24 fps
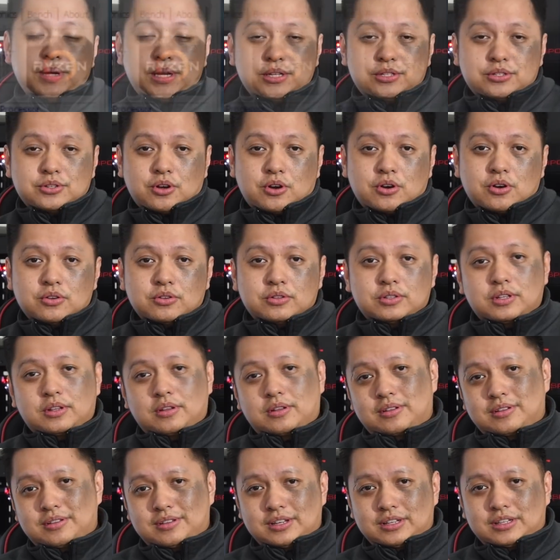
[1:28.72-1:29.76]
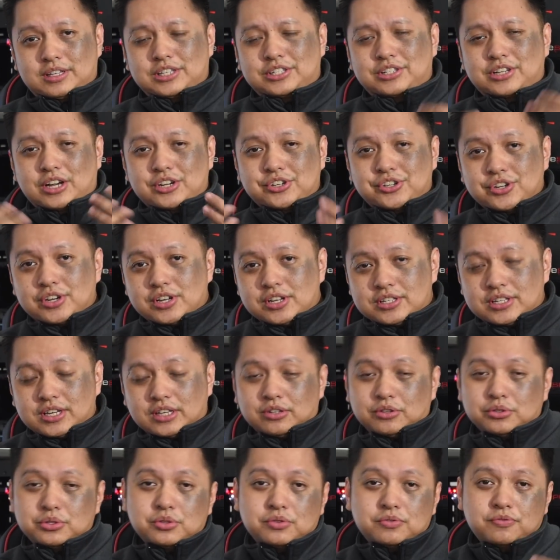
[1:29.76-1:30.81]
based on the discussions
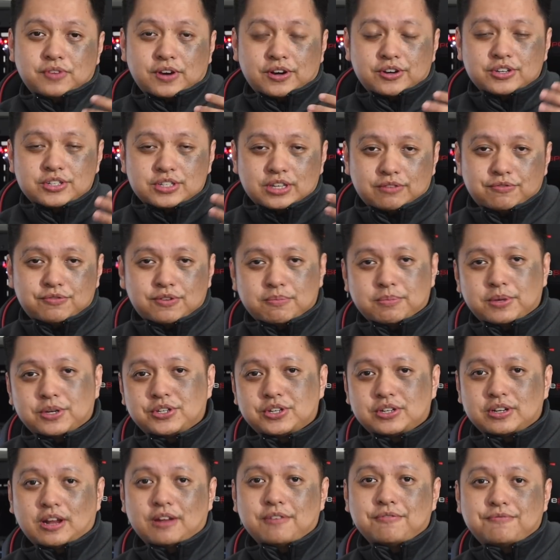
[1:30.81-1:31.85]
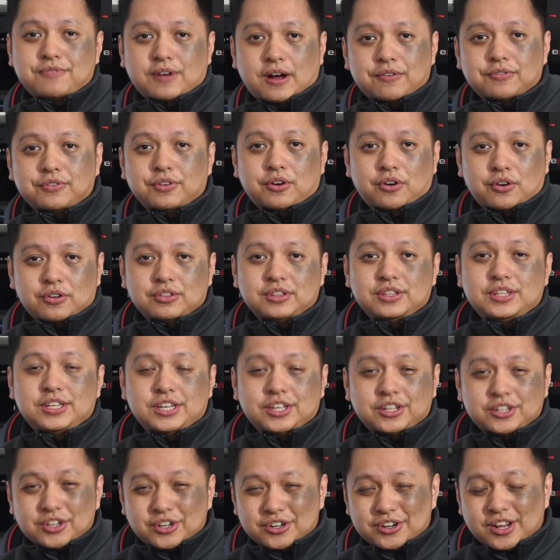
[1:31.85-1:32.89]
and also various information I found on the
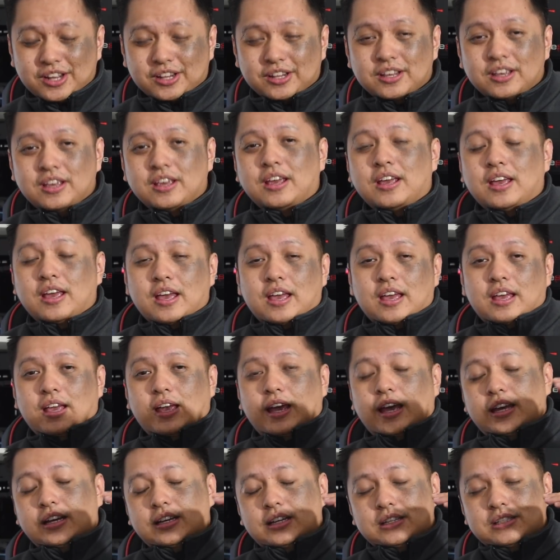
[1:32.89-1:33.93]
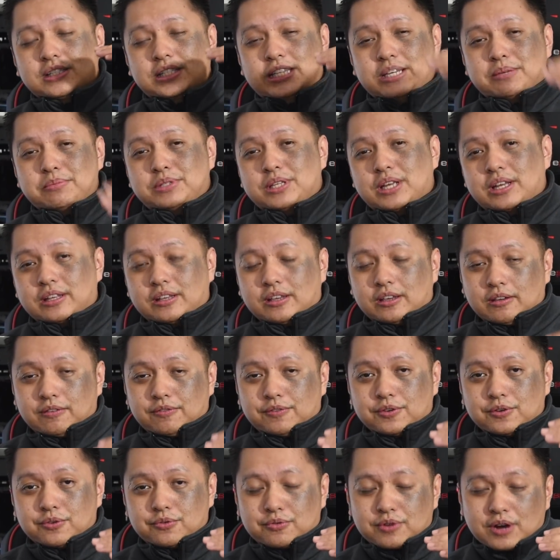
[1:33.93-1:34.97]
internet. It seems that if
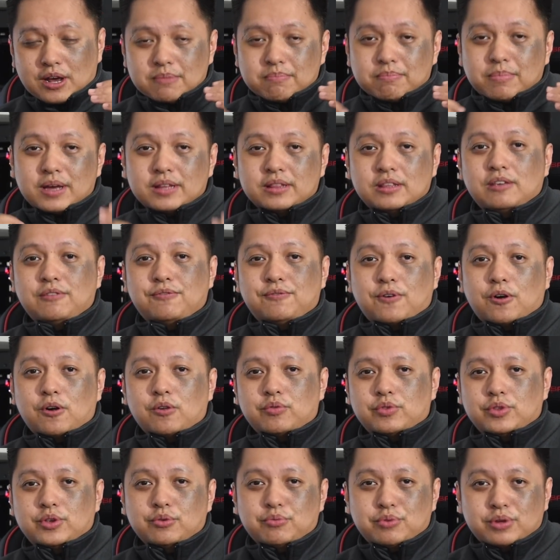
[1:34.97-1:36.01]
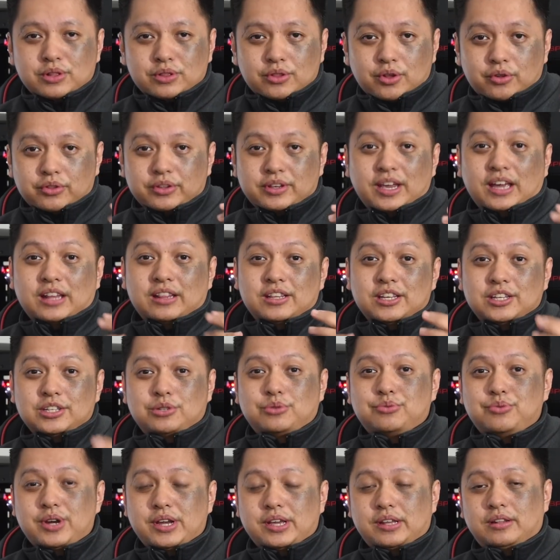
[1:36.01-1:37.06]
you run by default, you will not get this
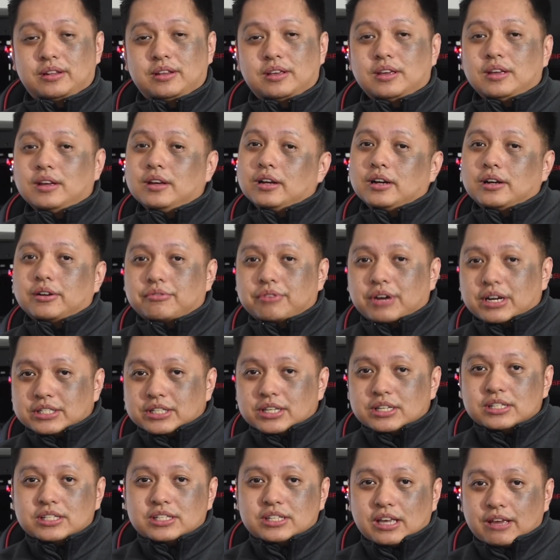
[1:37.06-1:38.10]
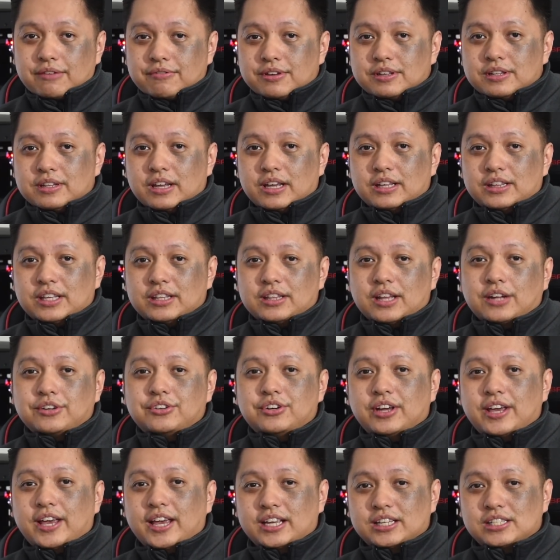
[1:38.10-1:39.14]
rate. A Ryzen 7
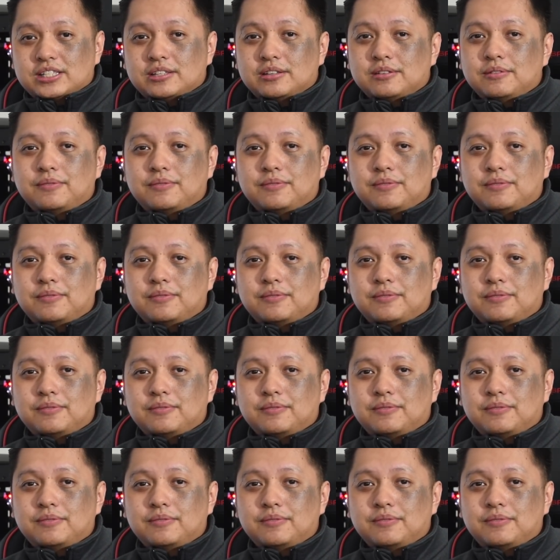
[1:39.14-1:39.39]
1800X,